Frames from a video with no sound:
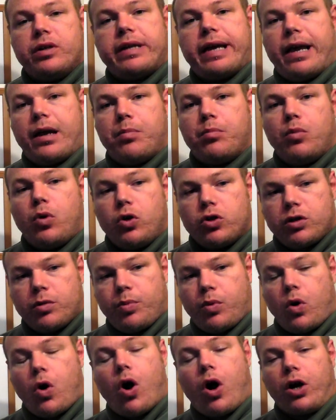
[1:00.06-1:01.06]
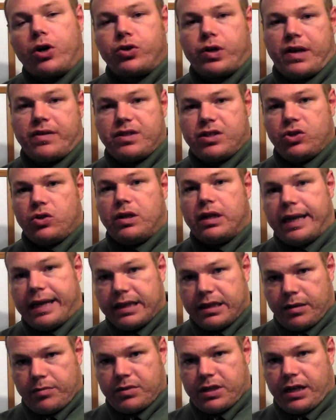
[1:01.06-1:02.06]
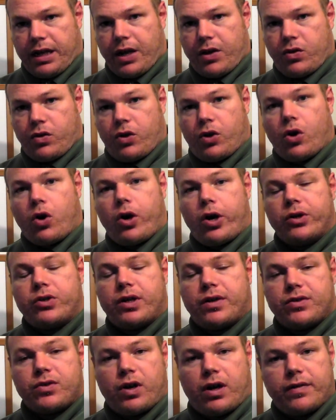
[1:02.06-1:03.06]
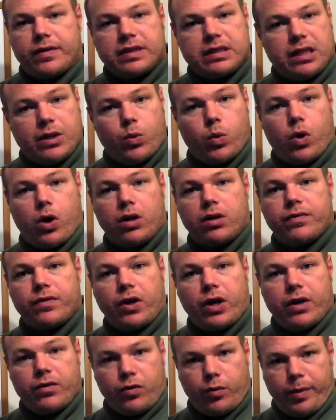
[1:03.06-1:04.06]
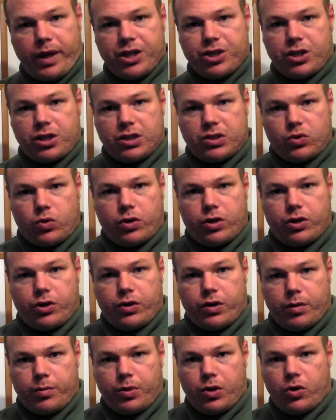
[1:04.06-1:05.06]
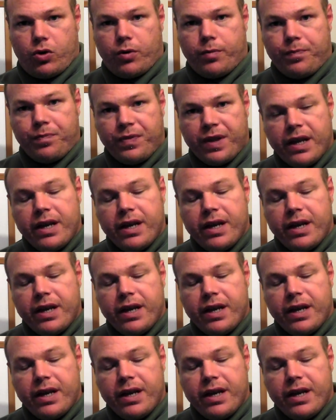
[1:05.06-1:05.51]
you take multiple hard drives and you link them together. Your hard drives are obviously where all of your information is stored in your computer.